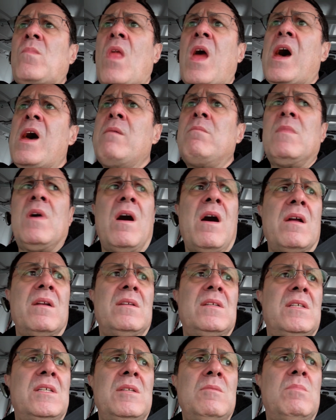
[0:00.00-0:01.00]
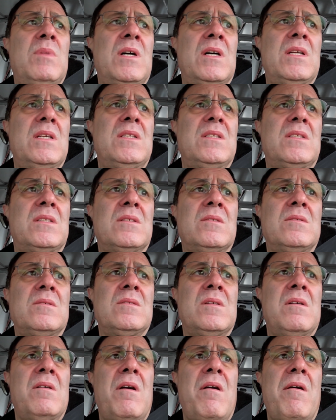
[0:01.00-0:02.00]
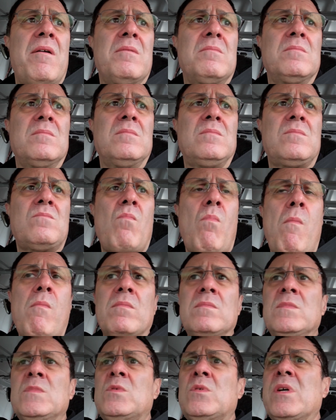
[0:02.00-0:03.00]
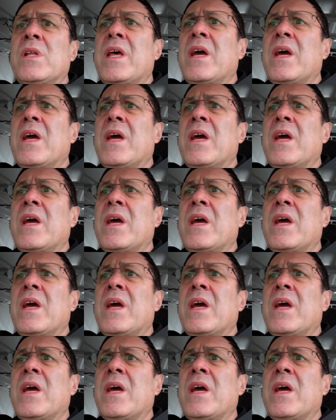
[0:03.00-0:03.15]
I'm not anybody's, what